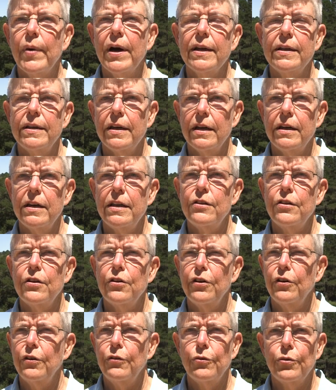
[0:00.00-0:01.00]
my
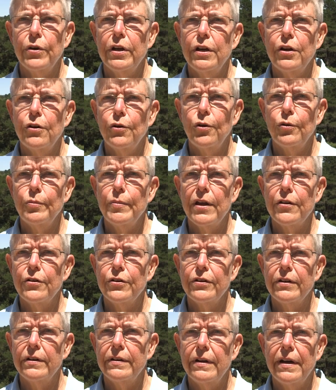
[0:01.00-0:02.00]
93-year-old
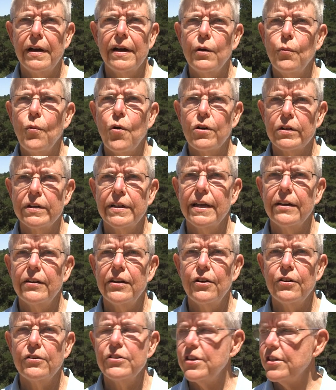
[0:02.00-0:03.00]
mother and I walked down
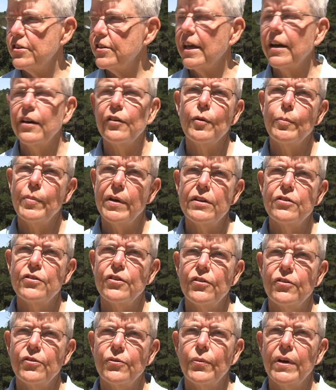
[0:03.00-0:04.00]
here and she sat on the
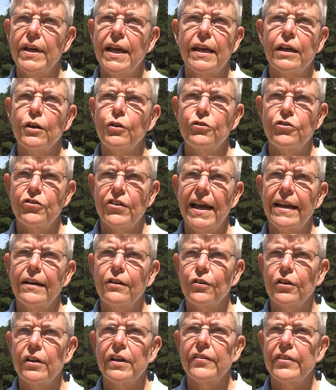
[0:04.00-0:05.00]
benches and we had a good chat
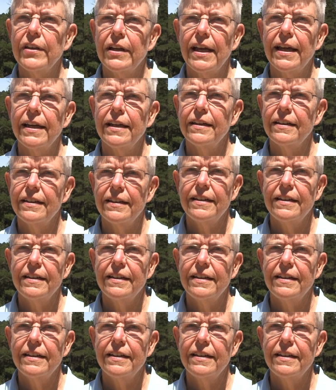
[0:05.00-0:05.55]
looking at the lake.